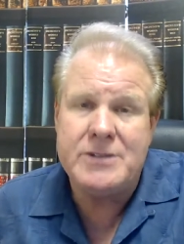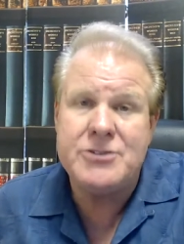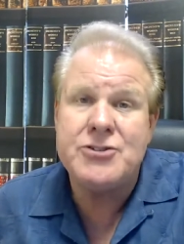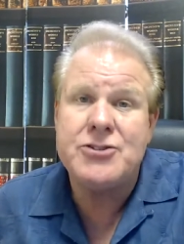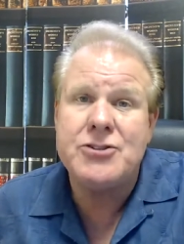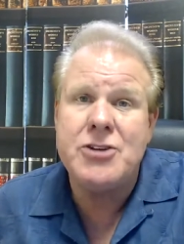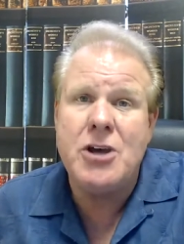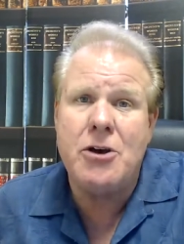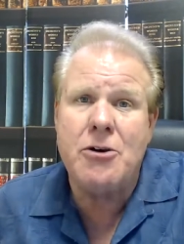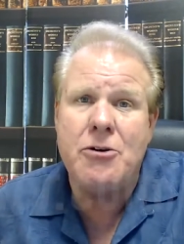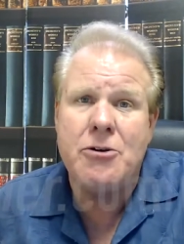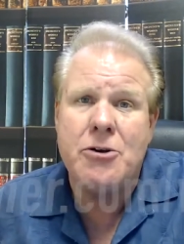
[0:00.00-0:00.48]

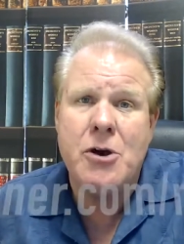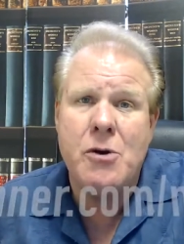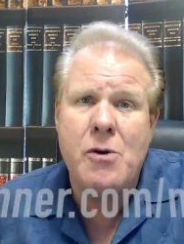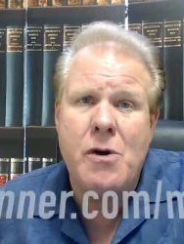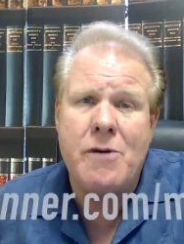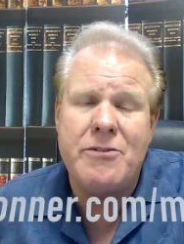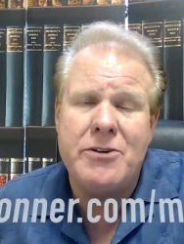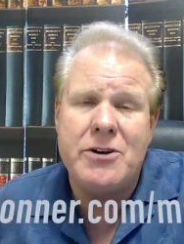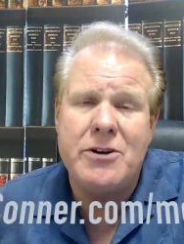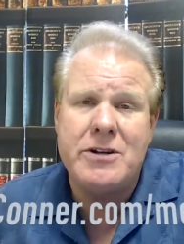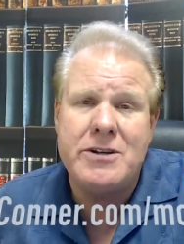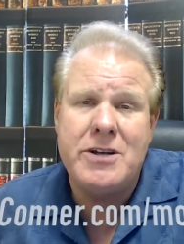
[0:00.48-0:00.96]
So, go
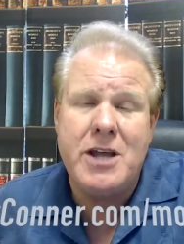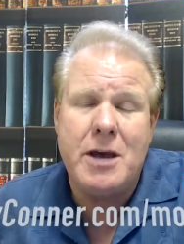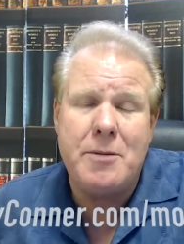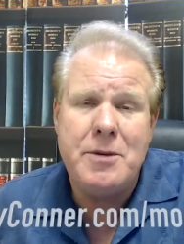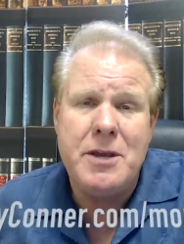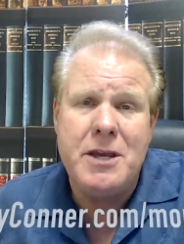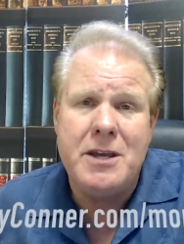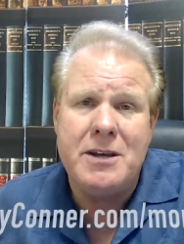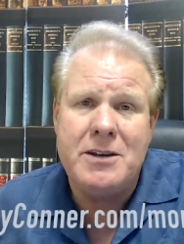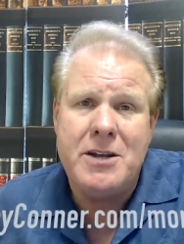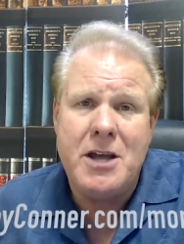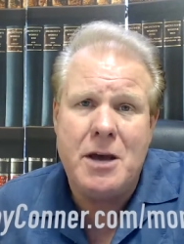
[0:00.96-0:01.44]
over to
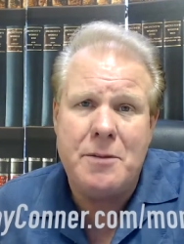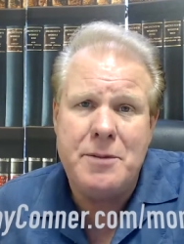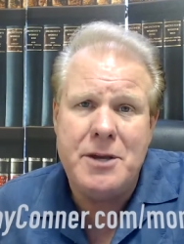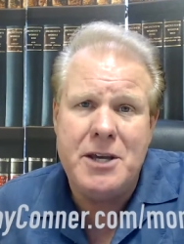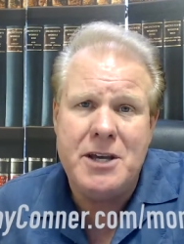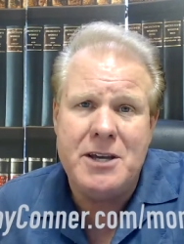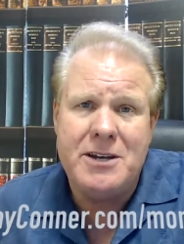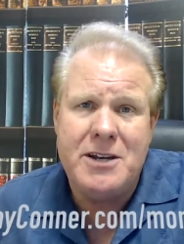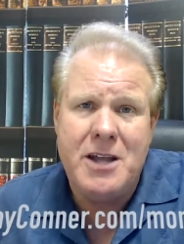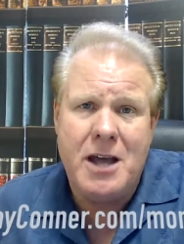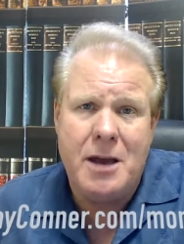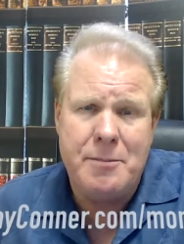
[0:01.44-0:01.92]

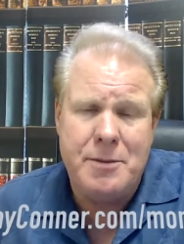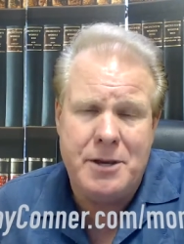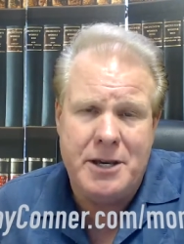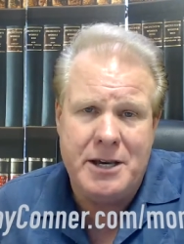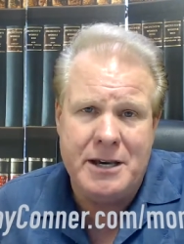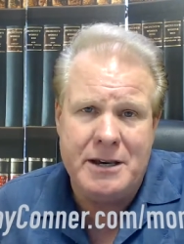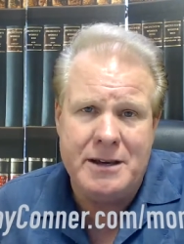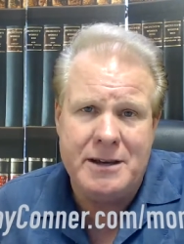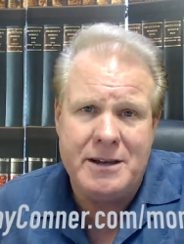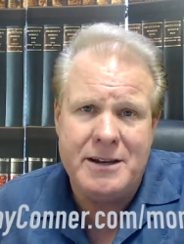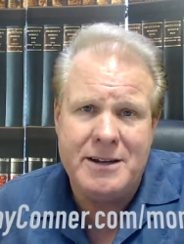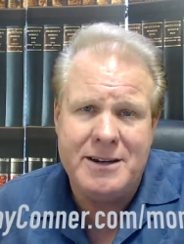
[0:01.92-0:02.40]

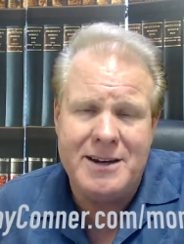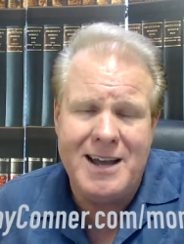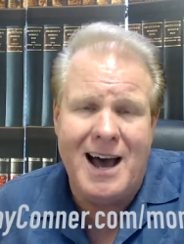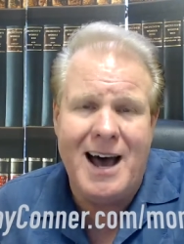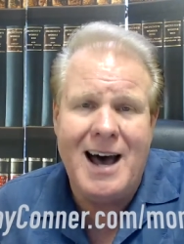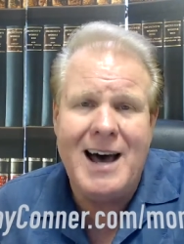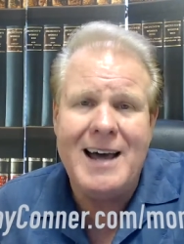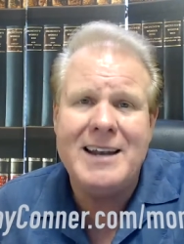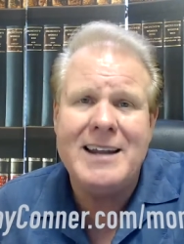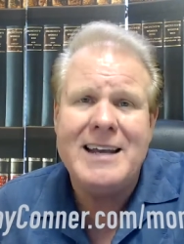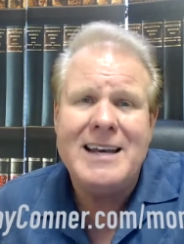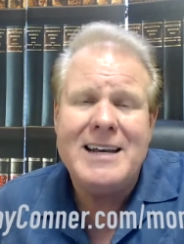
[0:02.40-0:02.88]

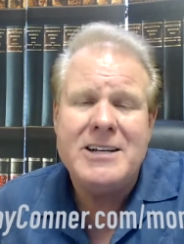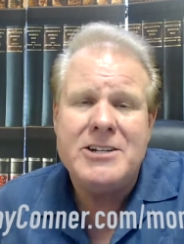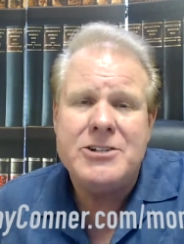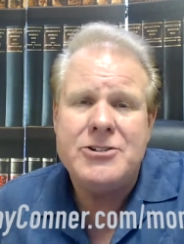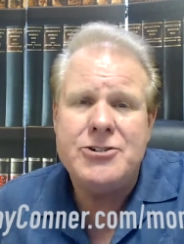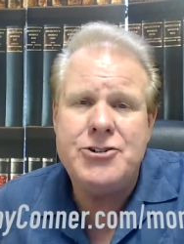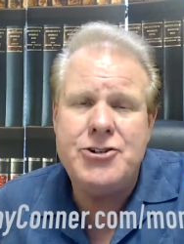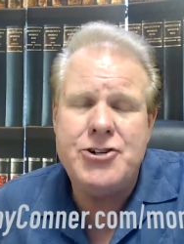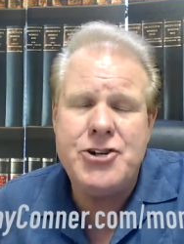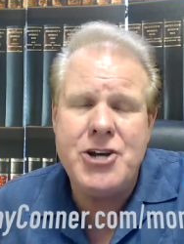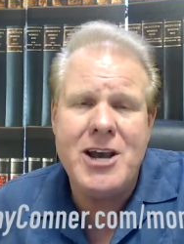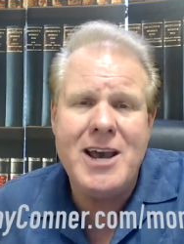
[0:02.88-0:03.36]

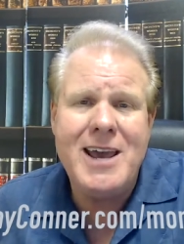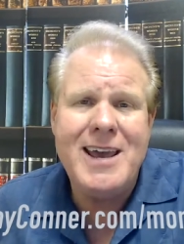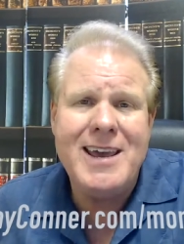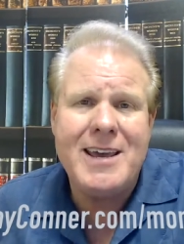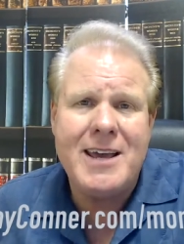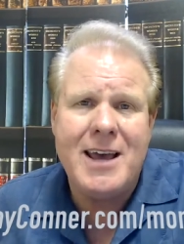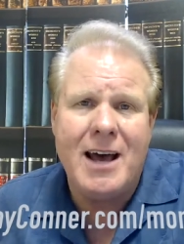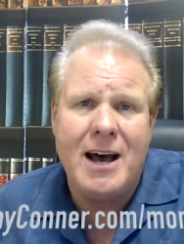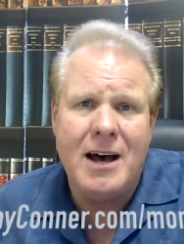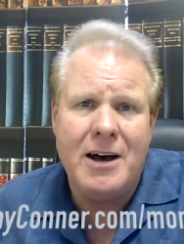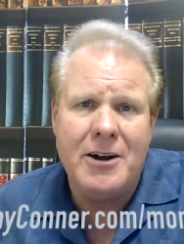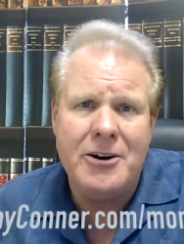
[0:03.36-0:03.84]

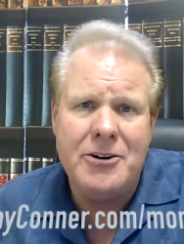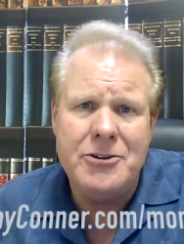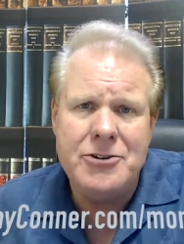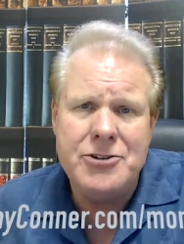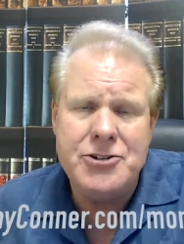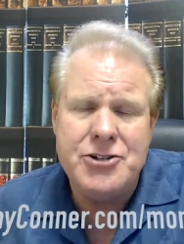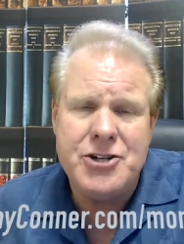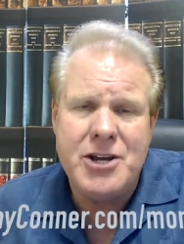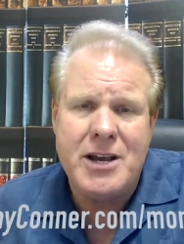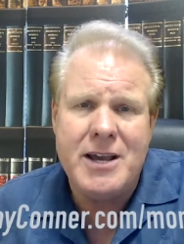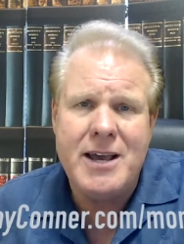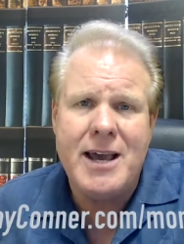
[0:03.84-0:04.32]

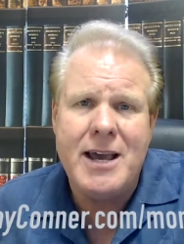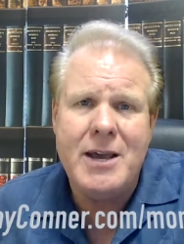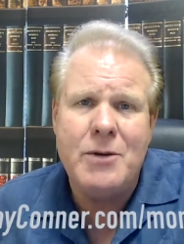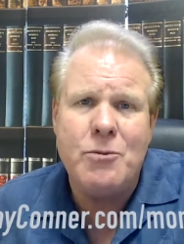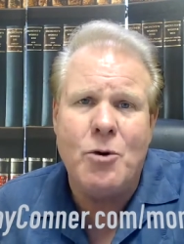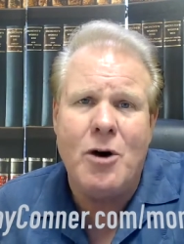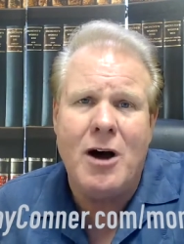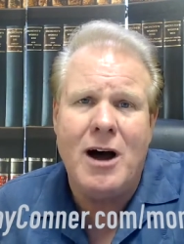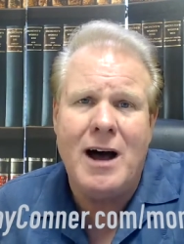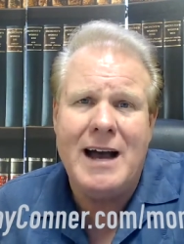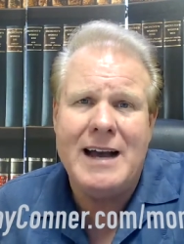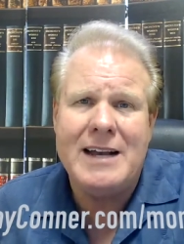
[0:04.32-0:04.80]

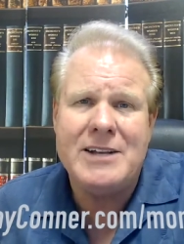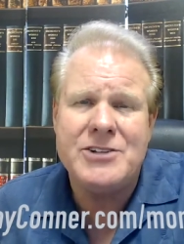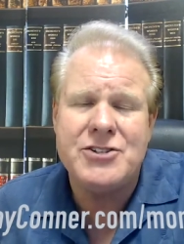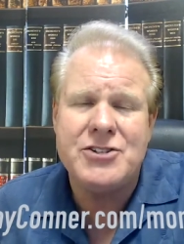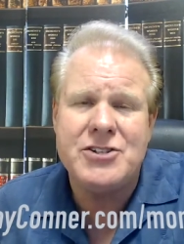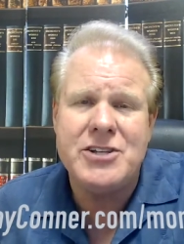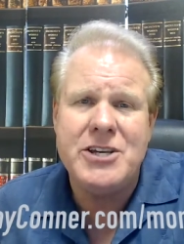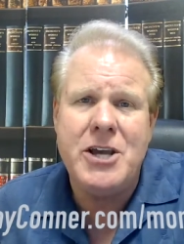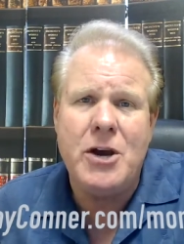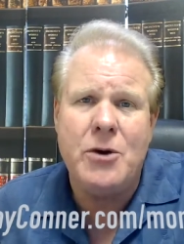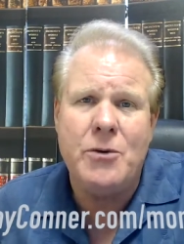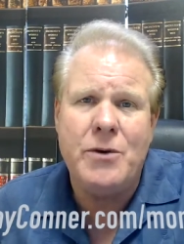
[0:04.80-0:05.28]

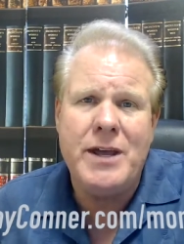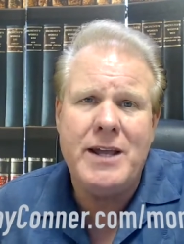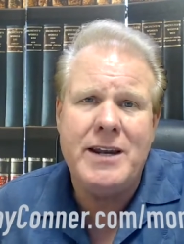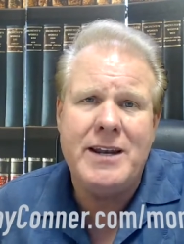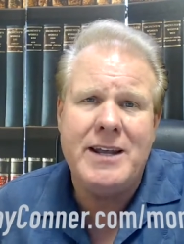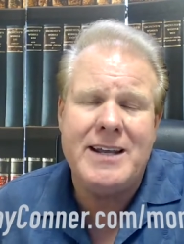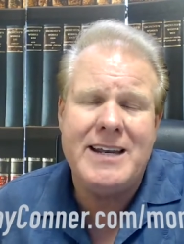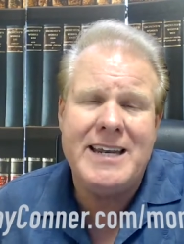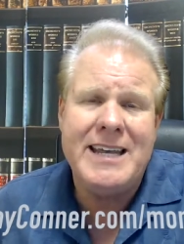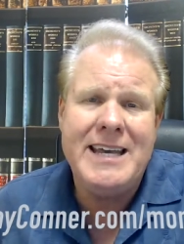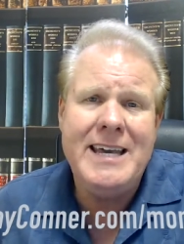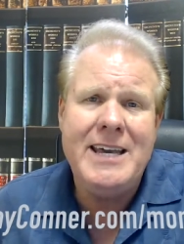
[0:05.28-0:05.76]

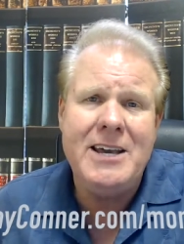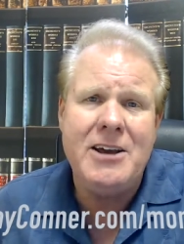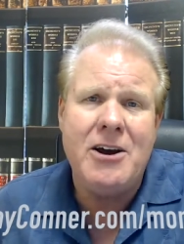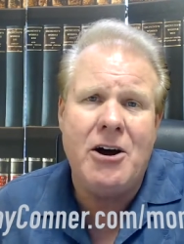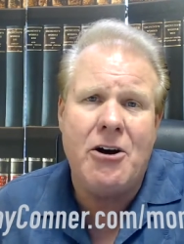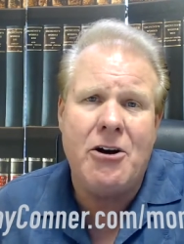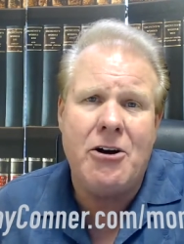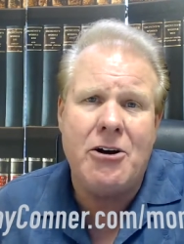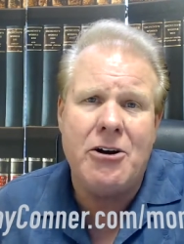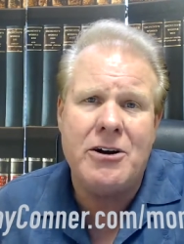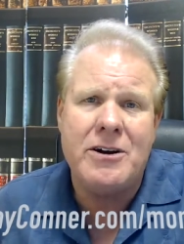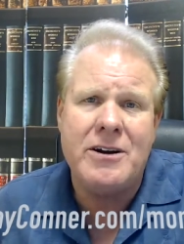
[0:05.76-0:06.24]

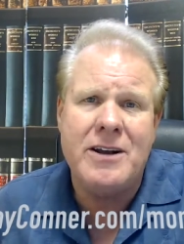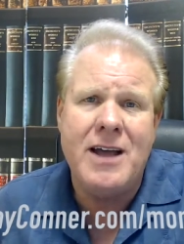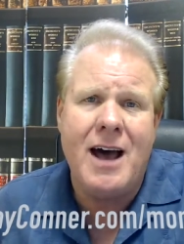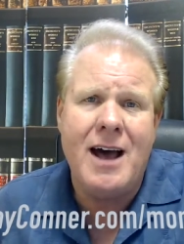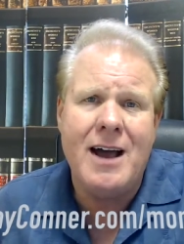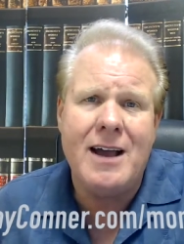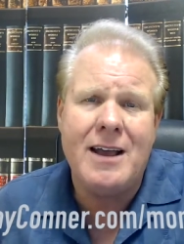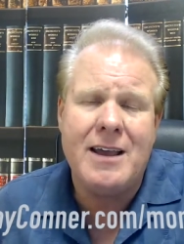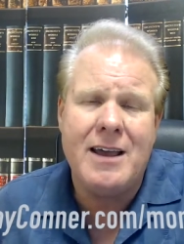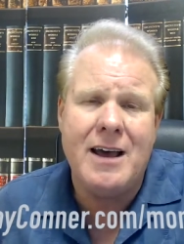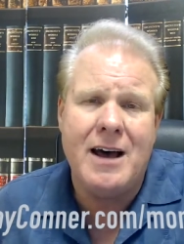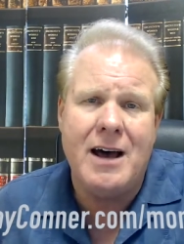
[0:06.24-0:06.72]

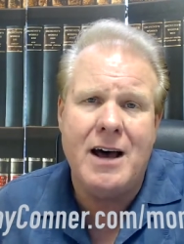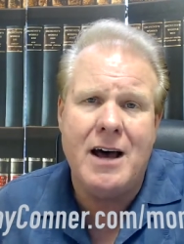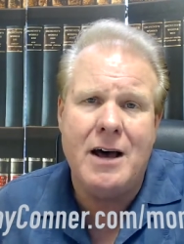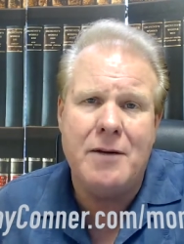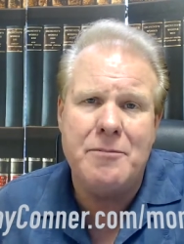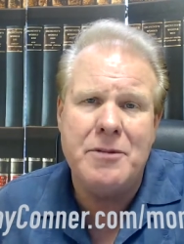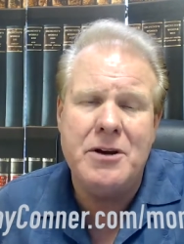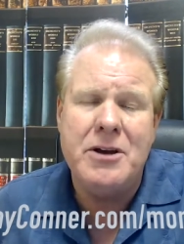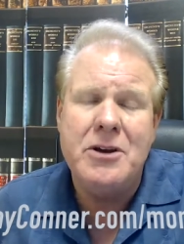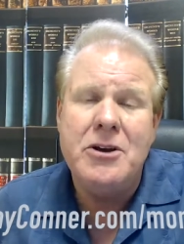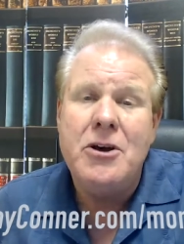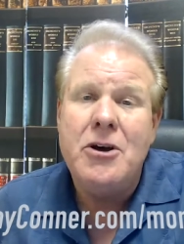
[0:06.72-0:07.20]

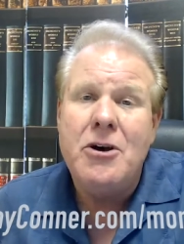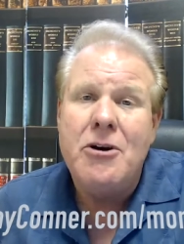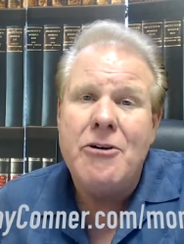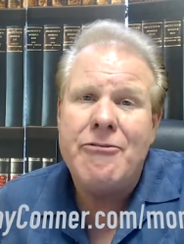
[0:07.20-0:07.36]
www.jayconner,